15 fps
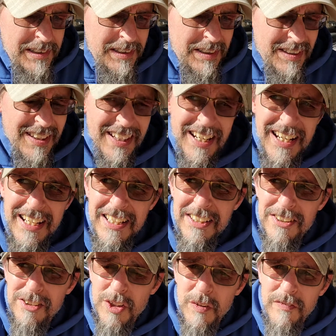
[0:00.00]
Today
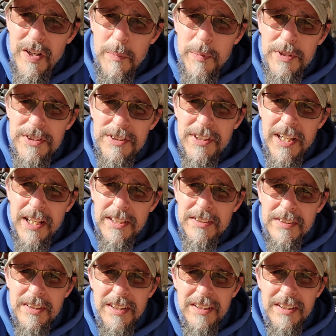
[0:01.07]
is November 6th,